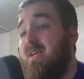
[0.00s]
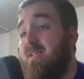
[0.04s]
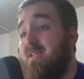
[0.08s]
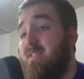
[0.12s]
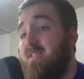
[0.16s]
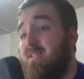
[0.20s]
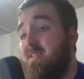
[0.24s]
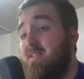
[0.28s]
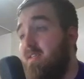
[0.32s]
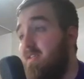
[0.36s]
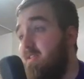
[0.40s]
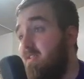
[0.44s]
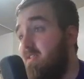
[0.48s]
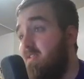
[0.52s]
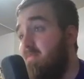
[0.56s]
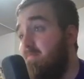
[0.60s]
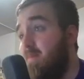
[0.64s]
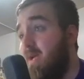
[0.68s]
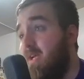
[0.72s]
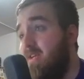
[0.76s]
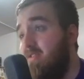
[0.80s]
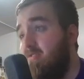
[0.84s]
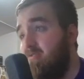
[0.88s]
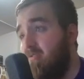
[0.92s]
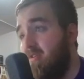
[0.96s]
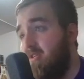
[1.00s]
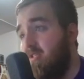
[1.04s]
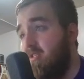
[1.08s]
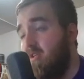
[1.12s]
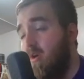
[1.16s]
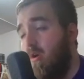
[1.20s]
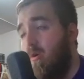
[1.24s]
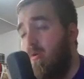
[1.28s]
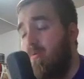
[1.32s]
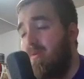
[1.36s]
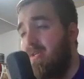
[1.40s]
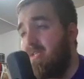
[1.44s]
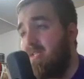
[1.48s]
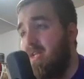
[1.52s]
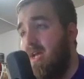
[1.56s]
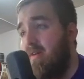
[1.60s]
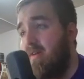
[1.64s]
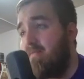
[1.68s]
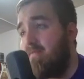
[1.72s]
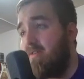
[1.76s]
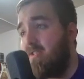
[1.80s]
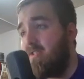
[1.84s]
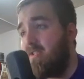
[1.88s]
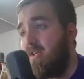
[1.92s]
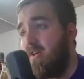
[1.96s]
The Patriots always
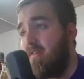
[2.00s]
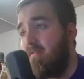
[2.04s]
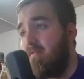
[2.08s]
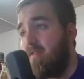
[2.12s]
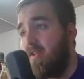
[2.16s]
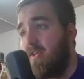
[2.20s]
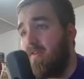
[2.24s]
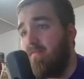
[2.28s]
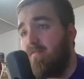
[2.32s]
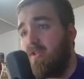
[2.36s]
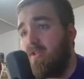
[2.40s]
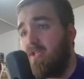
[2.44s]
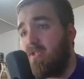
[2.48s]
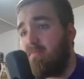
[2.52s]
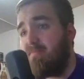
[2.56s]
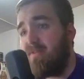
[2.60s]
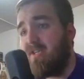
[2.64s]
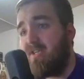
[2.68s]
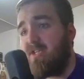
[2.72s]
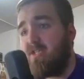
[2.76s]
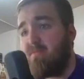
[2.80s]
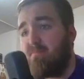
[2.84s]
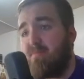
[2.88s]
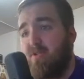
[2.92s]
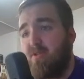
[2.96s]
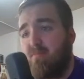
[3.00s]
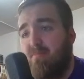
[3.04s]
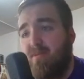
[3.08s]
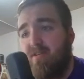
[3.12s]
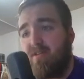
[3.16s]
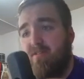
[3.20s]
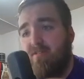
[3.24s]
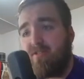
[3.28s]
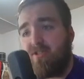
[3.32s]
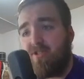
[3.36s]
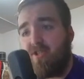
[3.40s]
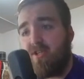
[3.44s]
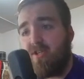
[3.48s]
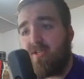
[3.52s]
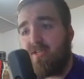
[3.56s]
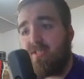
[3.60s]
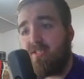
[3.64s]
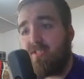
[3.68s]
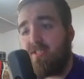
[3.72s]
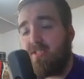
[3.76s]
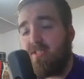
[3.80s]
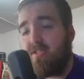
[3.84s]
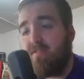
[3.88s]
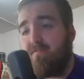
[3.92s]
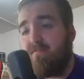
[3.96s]
have a tough defense because Bill Belichick
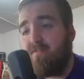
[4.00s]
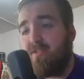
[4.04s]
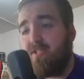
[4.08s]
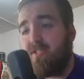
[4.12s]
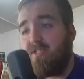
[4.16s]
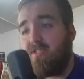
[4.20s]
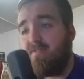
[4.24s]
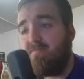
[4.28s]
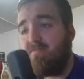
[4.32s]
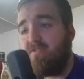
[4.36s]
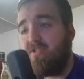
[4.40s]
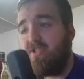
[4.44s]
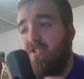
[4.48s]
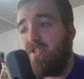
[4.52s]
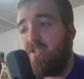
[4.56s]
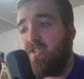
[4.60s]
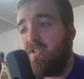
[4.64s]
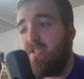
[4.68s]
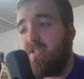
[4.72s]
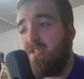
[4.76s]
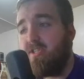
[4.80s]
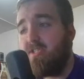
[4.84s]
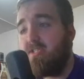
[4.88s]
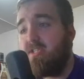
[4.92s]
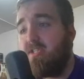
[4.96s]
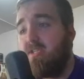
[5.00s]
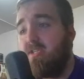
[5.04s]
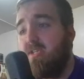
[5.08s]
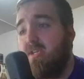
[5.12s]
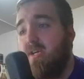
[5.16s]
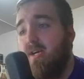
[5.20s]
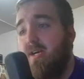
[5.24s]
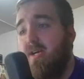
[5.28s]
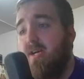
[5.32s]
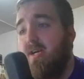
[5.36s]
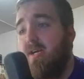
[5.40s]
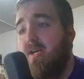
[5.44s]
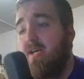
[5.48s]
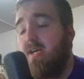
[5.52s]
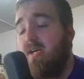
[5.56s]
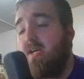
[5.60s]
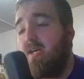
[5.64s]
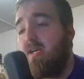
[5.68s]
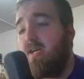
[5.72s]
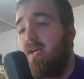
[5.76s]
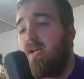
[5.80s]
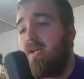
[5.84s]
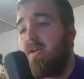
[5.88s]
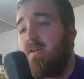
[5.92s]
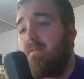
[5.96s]
is a defensive genius,
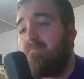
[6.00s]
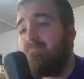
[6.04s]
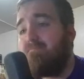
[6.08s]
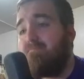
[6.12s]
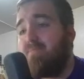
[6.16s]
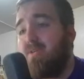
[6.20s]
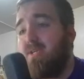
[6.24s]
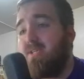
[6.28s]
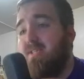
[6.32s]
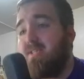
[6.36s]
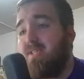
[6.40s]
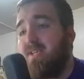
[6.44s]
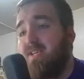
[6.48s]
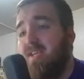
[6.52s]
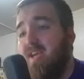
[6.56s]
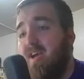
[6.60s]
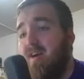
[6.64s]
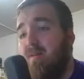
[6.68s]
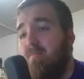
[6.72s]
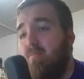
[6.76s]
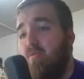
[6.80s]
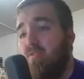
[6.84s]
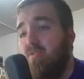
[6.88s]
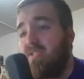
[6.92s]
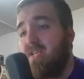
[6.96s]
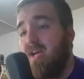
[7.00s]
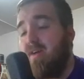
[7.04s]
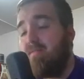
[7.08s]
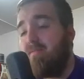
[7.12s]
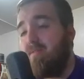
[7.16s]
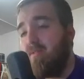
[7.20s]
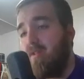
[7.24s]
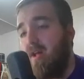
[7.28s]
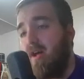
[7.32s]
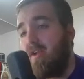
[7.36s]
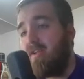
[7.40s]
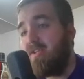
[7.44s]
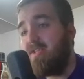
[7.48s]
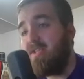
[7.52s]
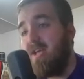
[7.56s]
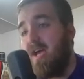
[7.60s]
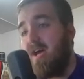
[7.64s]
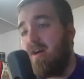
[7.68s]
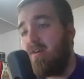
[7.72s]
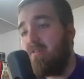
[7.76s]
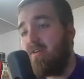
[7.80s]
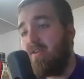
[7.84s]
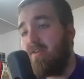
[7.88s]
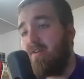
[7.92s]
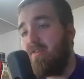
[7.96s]
but the Cowboys have a lot of
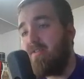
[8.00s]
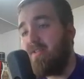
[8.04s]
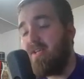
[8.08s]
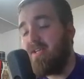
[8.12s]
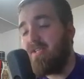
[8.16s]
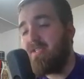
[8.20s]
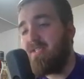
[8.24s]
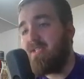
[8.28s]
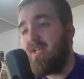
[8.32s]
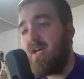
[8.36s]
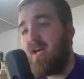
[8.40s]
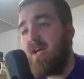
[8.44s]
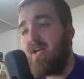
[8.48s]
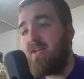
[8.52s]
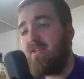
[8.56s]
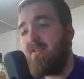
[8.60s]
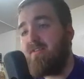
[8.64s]
talent on that side.